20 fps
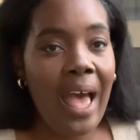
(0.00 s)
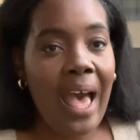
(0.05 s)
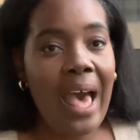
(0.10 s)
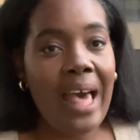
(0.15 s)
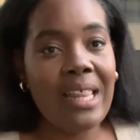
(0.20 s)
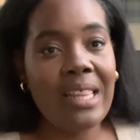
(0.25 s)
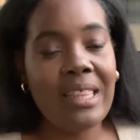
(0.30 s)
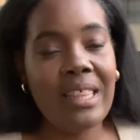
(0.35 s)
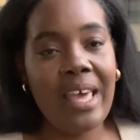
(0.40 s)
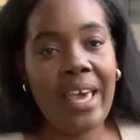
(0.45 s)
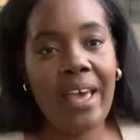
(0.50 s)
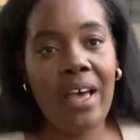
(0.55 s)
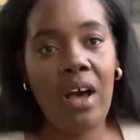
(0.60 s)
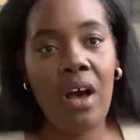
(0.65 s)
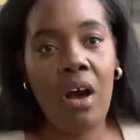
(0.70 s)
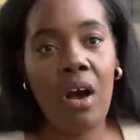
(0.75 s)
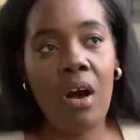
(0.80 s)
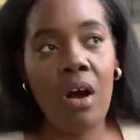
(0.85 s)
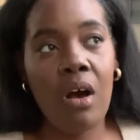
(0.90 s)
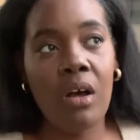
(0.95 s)
and there
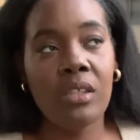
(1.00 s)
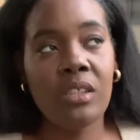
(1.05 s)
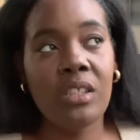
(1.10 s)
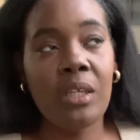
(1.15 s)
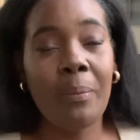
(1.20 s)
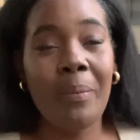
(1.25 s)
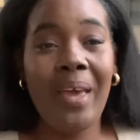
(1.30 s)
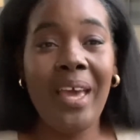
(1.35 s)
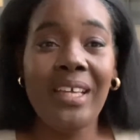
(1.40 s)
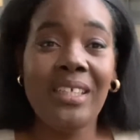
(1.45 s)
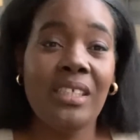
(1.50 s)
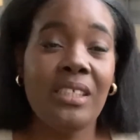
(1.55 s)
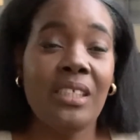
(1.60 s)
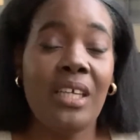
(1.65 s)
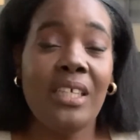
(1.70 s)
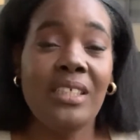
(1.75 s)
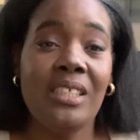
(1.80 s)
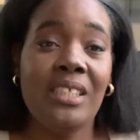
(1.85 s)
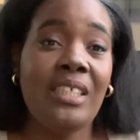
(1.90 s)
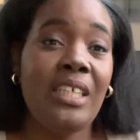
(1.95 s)
are some
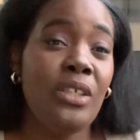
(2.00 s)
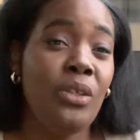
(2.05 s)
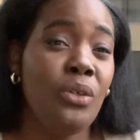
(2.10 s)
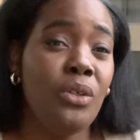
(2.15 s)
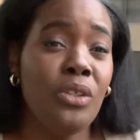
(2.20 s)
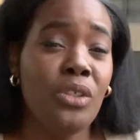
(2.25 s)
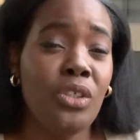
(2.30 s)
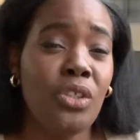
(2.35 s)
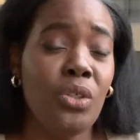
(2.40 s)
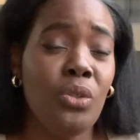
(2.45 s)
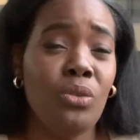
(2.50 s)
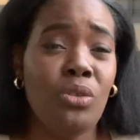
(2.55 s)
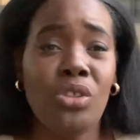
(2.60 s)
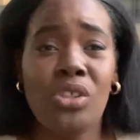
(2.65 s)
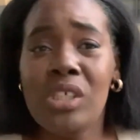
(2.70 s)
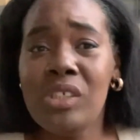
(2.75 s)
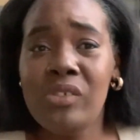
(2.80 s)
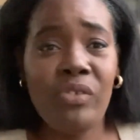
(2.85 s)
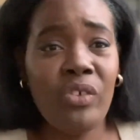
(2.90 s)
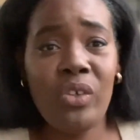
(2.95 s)
exercises that you can do
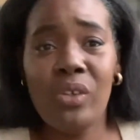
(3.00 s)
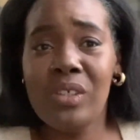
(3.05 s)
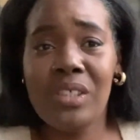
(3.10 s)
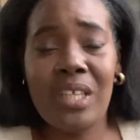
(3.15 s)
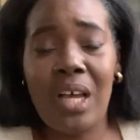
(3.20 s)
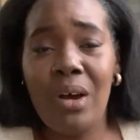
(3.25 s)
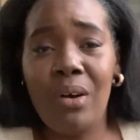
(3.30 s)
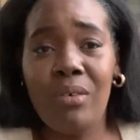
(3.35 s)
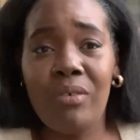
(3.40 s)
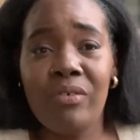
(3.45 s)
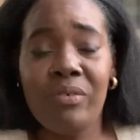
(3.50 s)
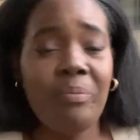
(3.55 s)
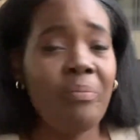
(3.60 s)
just for yourself